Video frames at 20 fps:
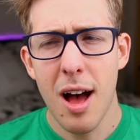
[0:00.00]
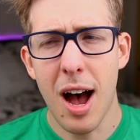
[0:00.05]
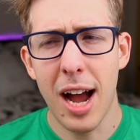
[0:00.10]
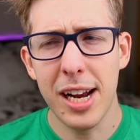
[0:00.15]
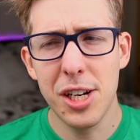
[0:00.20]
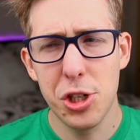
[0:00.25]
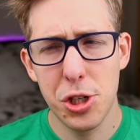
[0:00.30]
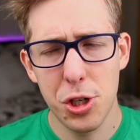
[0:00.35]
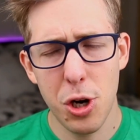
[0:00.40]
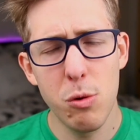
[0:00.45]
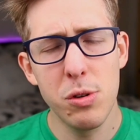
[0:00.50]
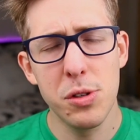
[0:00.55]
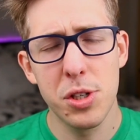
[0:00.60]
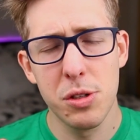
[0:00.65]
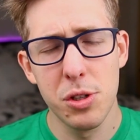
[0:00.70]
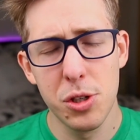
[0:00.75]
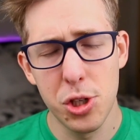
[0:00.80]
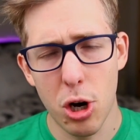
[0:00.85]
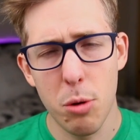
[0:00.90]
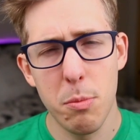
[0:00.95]
I chose
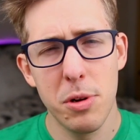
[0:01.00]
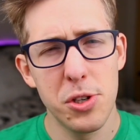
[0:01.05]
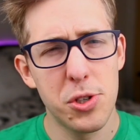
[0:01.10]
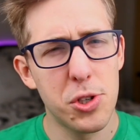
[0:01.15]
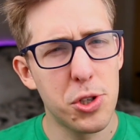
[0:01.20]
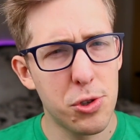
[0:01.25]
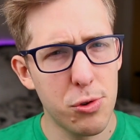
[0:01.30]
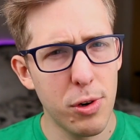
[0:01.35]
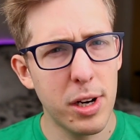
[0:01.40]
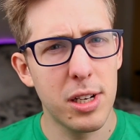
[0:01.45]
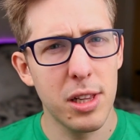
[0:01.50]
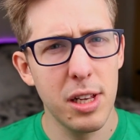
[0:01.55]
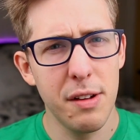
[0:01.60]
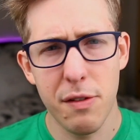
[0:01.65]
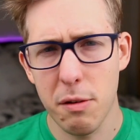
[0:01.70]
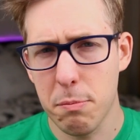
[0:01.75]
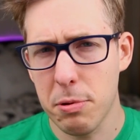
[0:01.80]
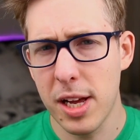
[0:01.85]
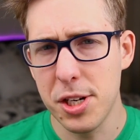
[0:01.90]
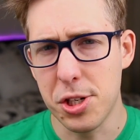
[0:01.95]
German strictly
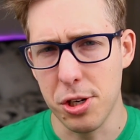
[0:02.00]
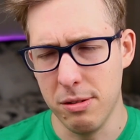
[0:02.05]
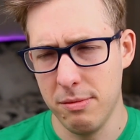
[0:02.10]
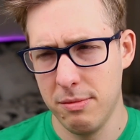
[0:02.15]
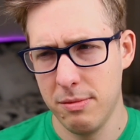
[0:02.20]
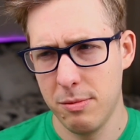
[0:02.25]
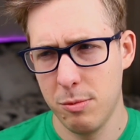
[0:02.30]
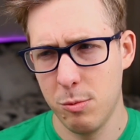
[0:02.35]
for pleasure.